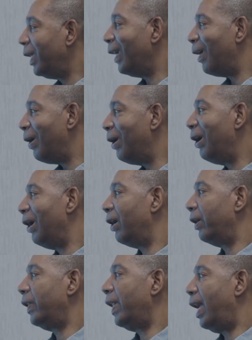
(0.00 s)

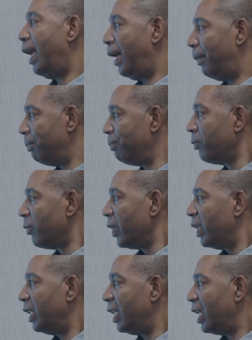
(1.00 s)
are,
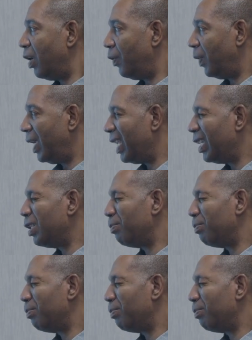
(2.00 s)
in